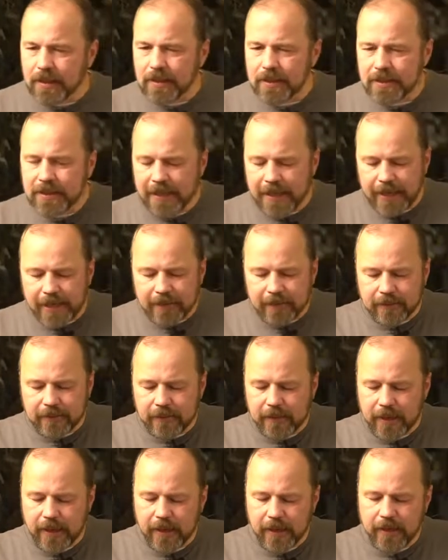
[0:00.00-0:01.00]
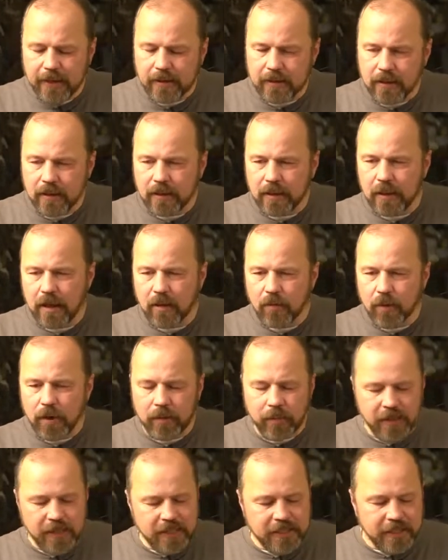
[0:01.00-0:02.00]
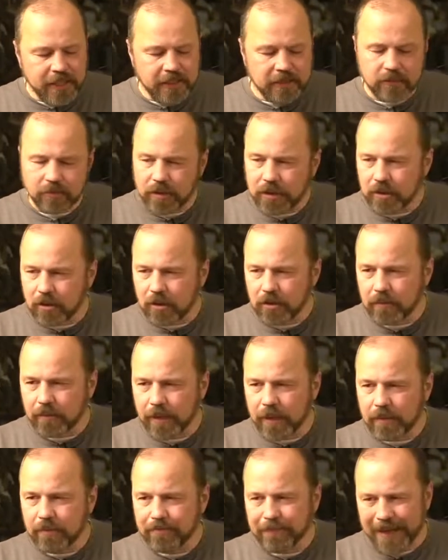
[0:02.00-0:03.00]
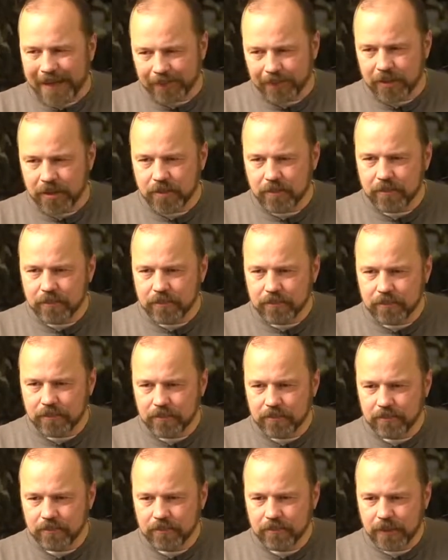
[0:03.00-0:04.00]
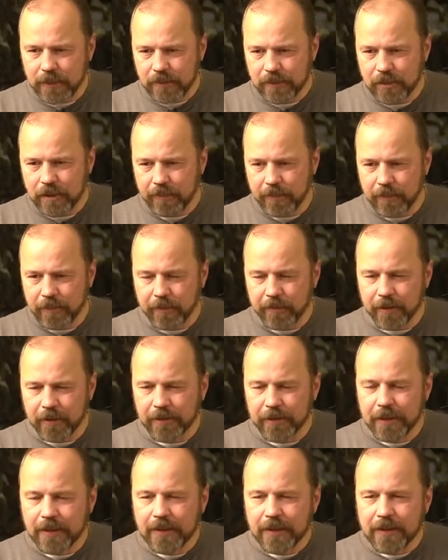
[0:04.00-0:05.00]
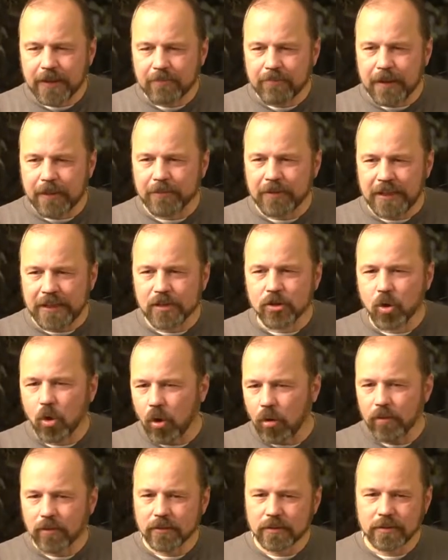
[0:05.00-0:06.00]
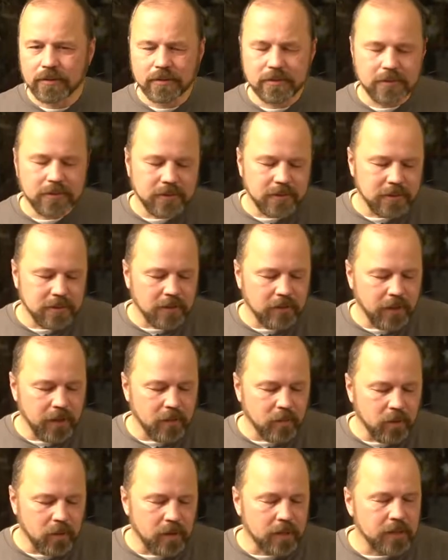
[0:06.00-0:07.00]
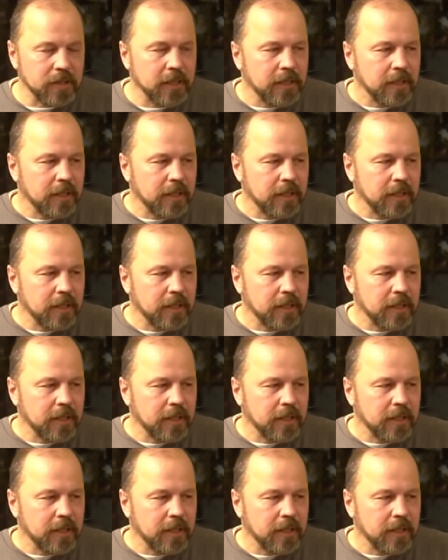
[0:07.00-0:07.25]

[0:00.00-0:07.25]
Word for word: dead, and uh, how are we dead? We talked about baptism last time, remember? Baptizo, the, the, the, Greek word.